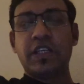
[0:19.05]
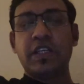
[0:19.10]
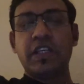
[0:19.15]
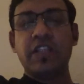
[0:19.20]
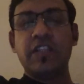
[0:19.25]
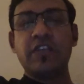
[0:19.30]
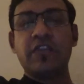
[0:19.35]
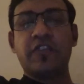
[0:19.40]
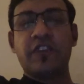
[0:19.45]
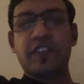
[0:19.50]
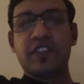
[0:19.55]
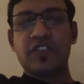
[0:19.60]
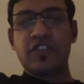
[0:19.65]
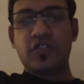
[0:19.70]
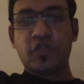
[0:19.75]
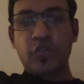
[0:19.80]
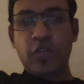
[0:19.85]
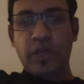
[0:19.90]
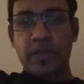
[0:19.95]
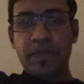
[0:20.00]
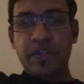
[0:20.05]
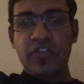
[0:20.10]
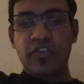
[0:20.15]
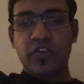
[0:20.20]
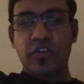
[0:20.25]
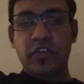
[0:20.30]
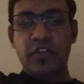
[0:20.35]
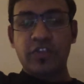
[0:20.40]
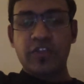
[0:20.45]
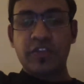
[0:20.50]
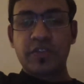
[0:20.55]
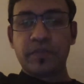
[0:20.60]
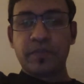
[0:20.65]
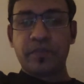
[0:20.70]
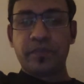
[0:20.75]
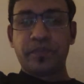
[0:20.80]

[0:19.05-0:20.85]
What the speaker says: In the first two episodes,